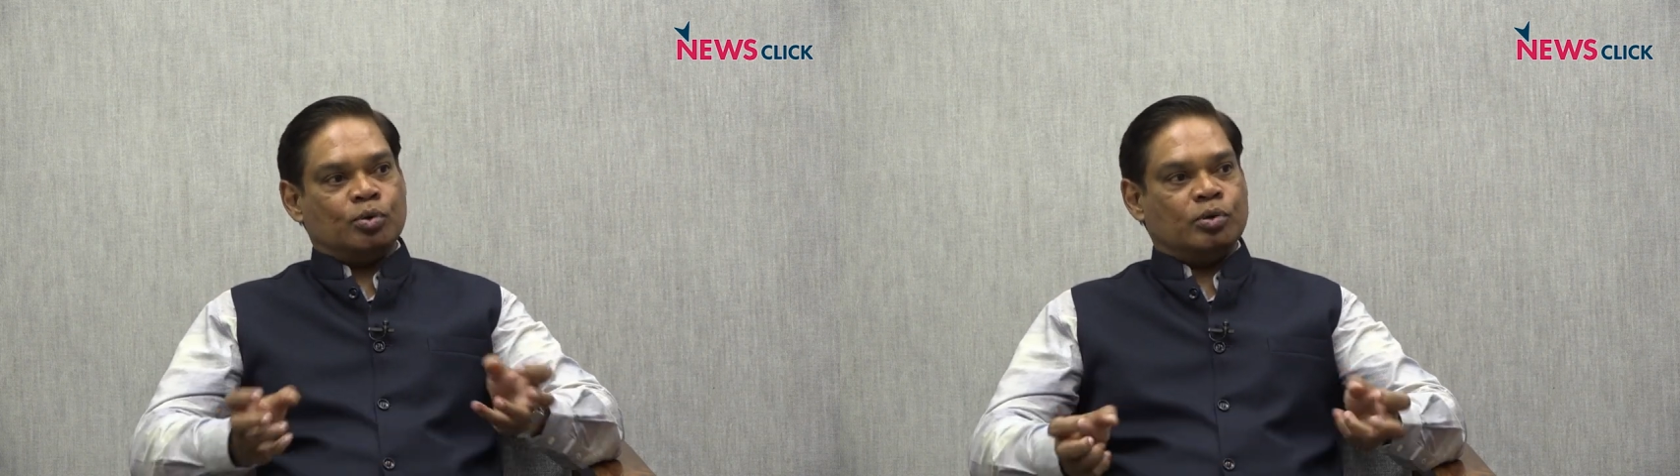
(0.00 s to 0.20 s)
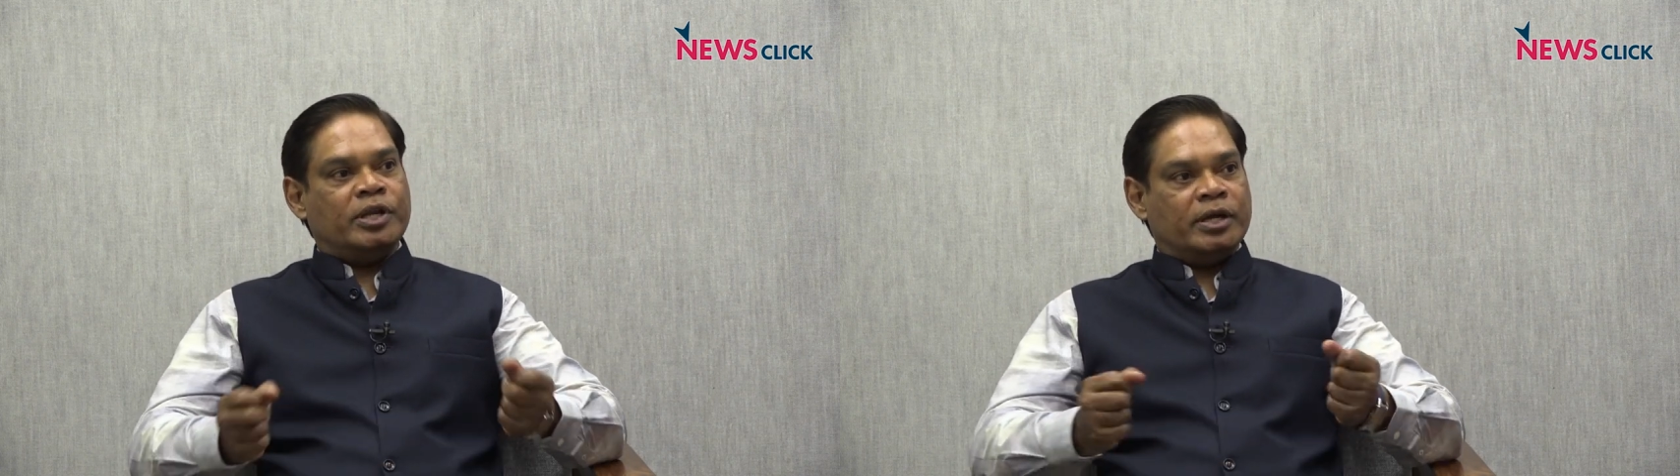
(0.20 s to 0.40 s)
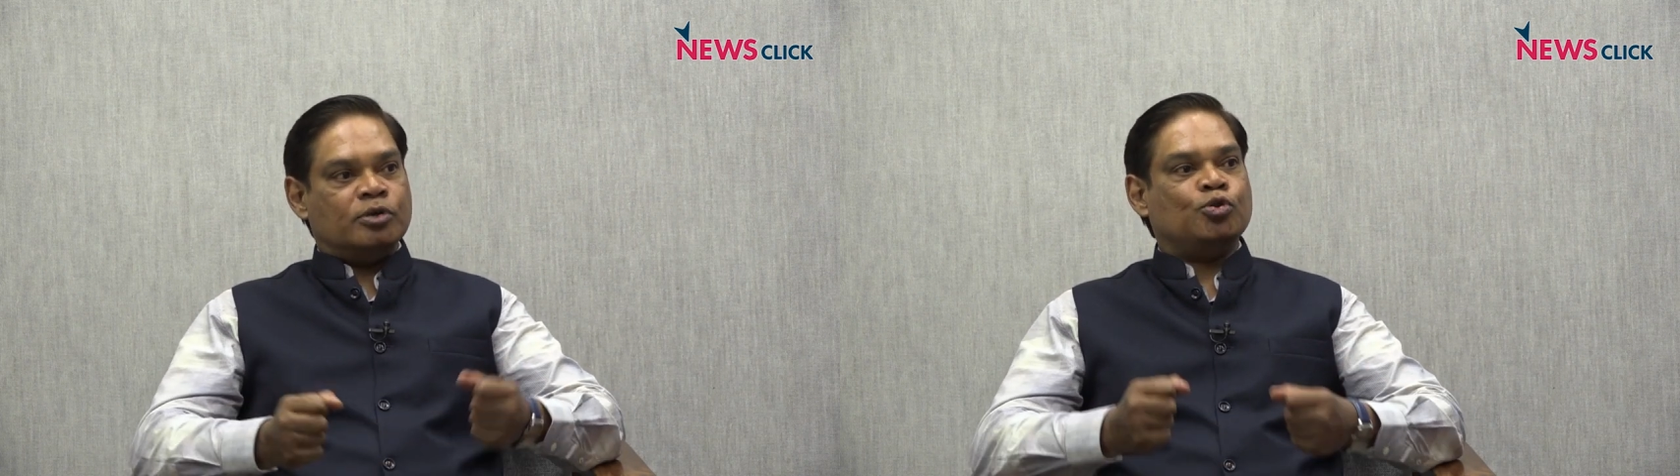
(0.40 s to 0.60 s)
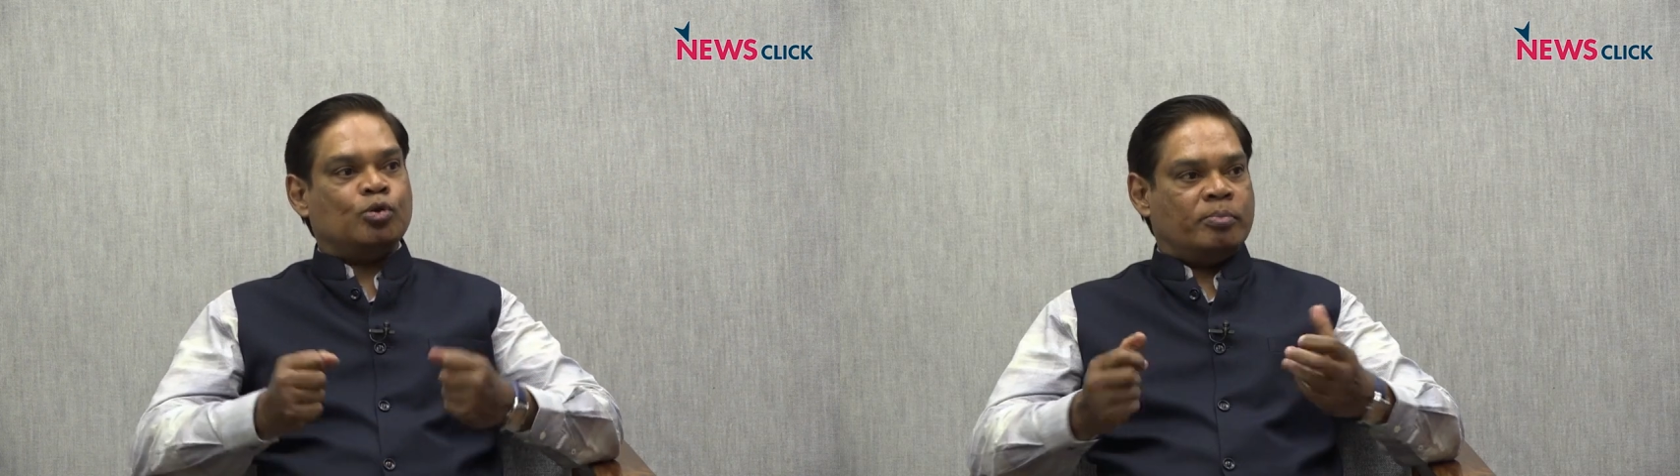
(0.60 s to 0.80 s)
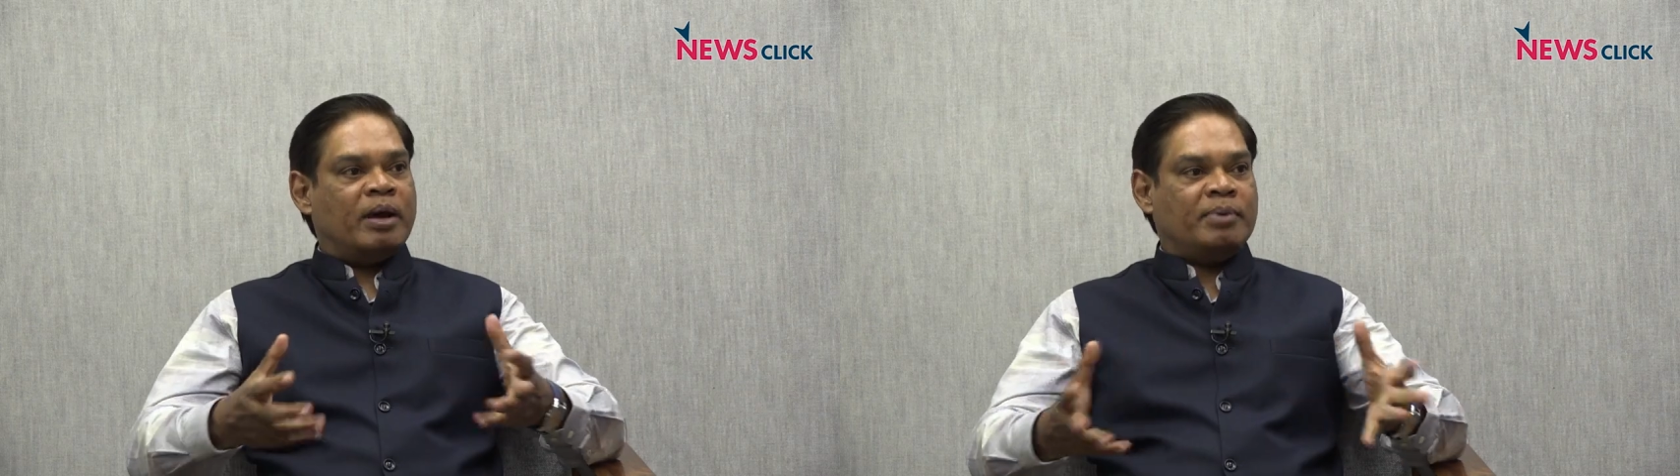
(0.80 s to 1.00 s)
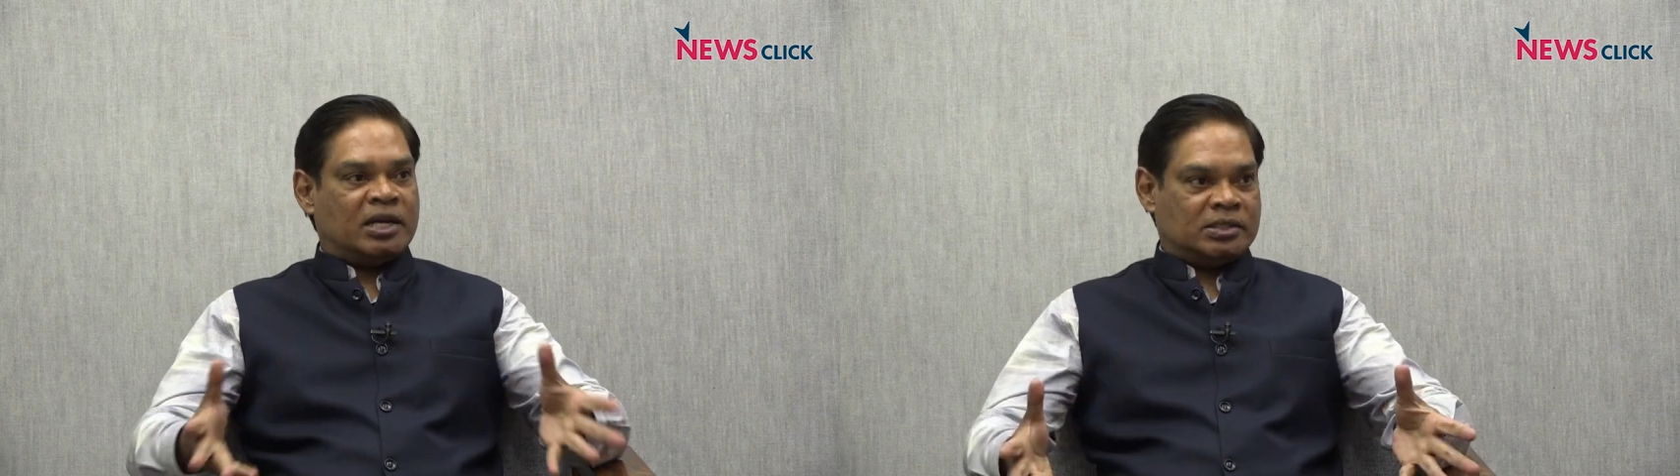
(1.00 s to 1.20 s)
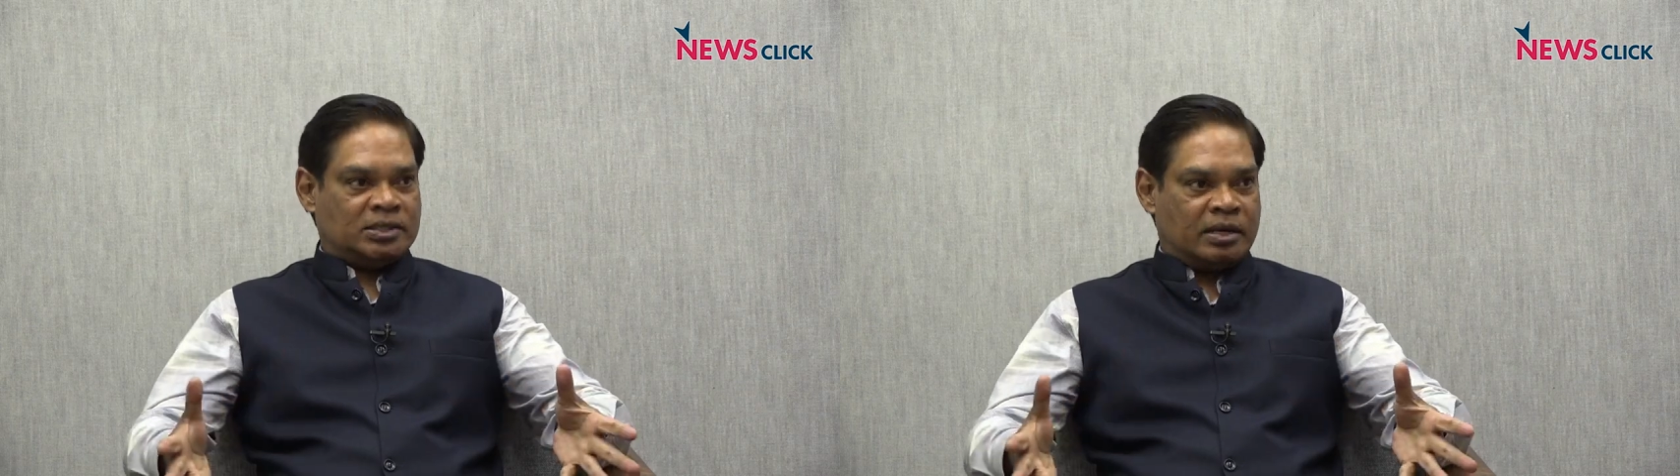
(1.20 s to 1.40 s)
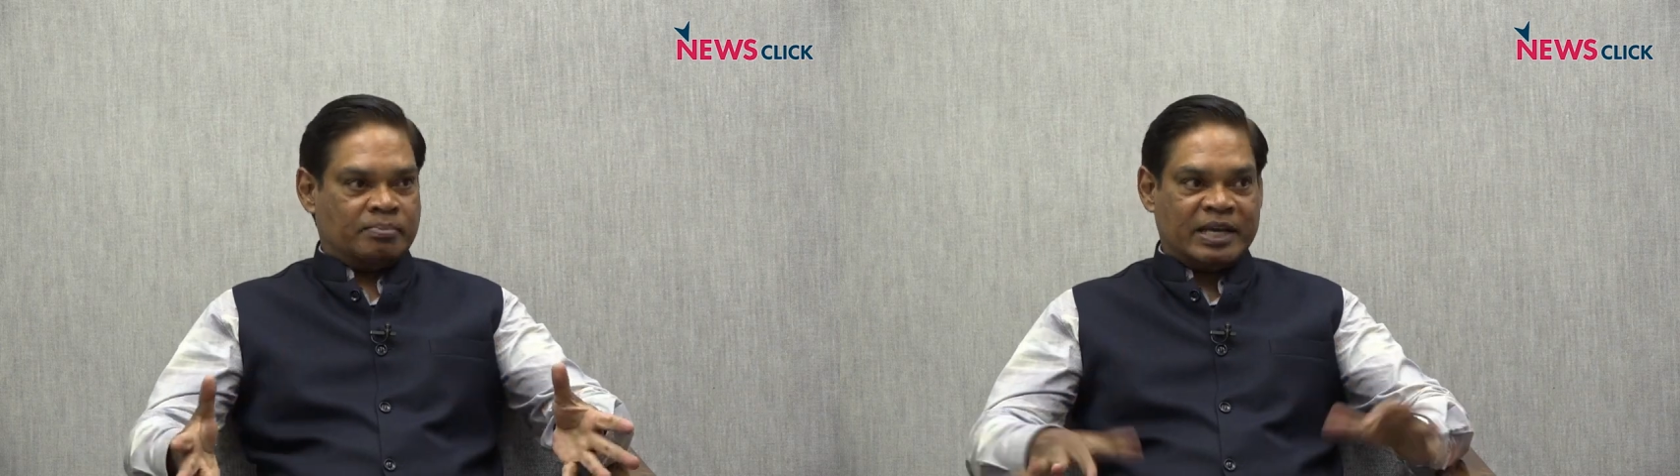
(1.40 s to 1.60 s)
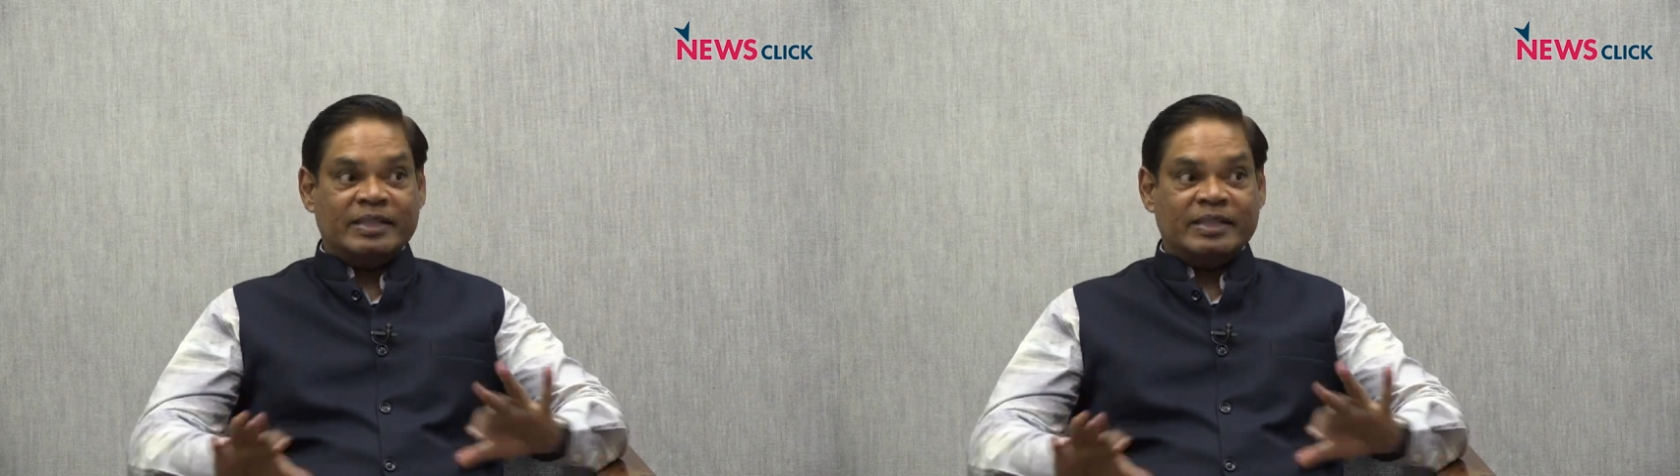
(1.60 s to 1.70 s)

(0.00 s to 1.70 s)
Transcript: totally controlled by Pakistan by